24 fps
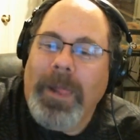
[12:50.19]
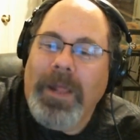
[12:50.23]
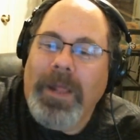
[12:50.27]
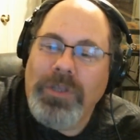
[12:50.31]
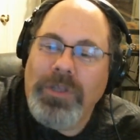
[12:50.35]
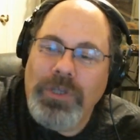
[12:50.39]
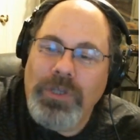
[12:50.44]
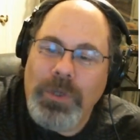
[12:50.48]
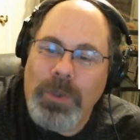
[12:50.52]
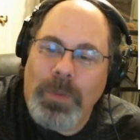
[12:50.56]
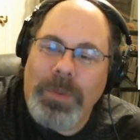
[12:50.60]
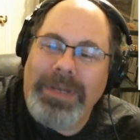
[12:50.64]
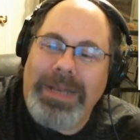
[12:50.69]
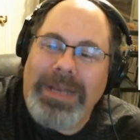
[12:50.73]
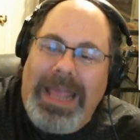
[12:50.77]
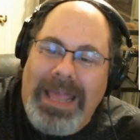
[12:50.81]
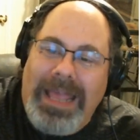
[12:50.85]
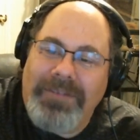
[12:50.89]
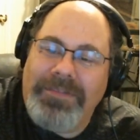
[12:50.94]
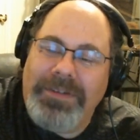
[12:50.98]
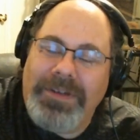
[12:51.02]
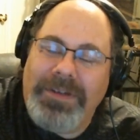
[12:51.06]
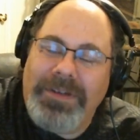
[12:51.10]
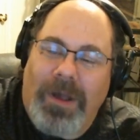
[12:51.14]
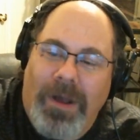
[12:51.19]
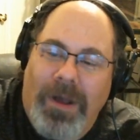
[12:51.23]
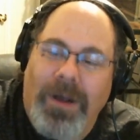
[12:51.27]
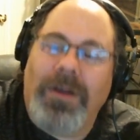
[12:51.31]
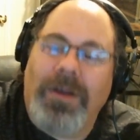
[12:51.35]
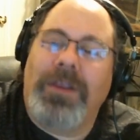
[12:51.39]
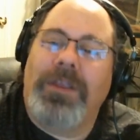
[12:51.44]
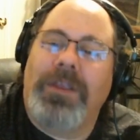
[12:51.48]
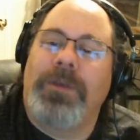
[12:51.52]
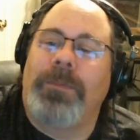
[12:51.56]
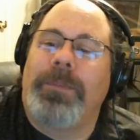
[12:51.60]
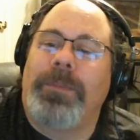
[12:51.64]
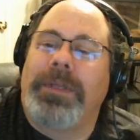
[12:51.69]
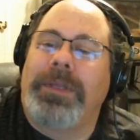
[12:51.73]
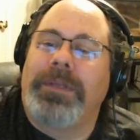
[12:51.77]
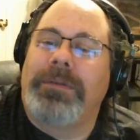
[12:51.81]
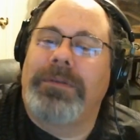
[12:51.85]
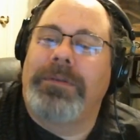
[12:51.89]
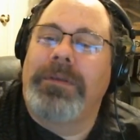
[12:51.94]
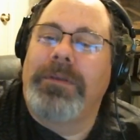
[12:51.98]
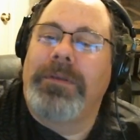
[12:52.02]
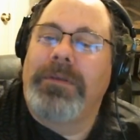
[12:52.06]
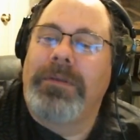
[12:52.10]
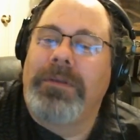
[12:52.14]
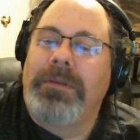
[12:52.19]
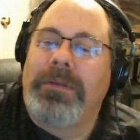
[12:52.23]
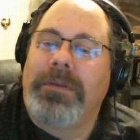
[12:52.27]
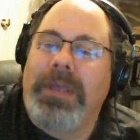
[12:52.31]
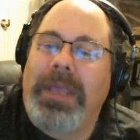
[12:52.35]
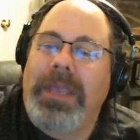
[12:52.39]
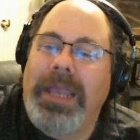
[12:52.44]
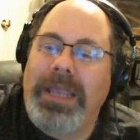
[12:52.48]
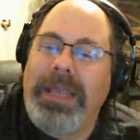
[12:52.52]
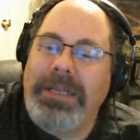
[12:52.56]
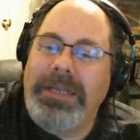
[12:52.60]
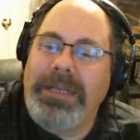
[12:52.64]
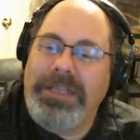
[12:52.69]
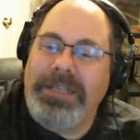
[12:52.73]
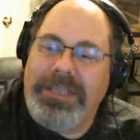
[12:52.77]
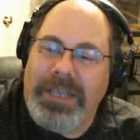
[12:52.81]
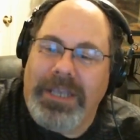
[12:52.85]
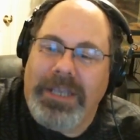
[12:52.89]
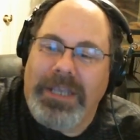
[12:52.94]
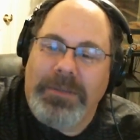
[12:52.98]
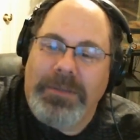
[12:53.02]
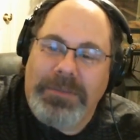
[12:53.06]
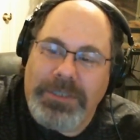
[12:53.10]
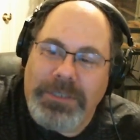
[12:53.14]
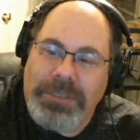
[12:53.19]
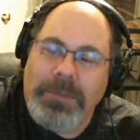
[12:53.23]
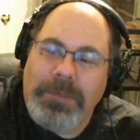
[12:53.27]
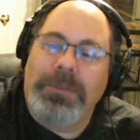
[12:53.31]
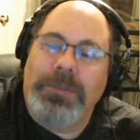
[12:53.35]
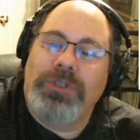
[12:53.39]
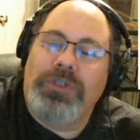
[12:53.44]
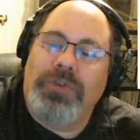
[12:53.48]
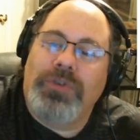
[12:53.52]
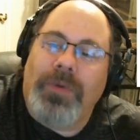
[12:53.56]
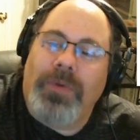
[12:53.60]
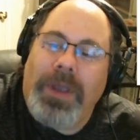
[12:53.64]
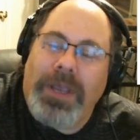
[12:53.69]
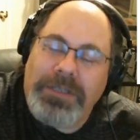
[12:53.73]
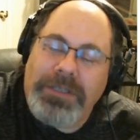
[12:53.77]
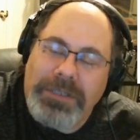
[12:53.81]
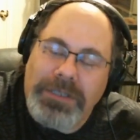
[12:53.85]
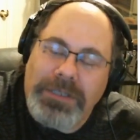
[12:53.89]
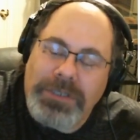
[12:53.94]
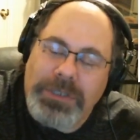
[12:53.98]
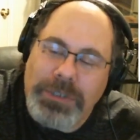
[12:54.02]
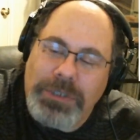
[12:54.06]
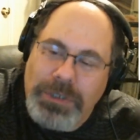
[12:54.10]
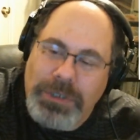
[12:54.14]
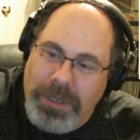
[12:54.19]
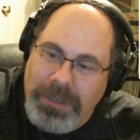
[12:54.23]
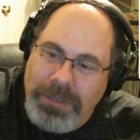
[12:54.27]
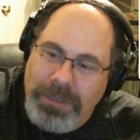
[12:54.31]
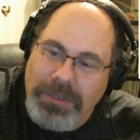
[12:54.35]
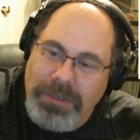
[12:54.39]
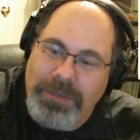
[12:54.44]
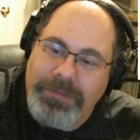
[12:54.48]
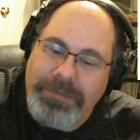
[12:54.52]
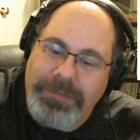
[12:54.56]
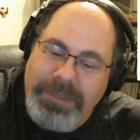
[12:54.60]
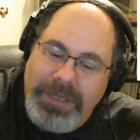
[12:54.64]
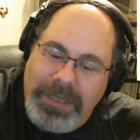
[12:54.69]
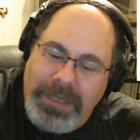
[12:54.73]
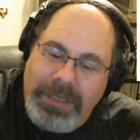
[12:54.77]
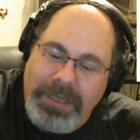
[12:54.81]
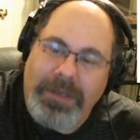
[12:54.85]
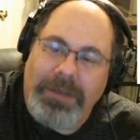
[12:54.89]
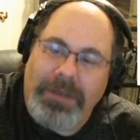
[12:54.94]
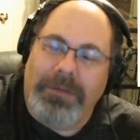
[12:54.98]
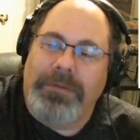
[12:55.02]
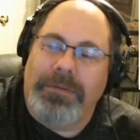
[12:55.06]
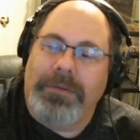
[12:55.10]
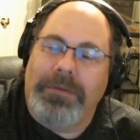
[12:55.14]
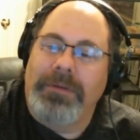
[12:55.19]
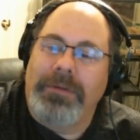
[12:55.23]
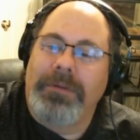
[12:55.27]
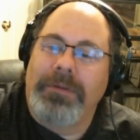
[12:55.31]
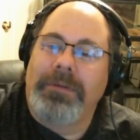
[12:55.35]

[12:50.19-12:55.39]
you would have an argument anytime someone tried to shut you down.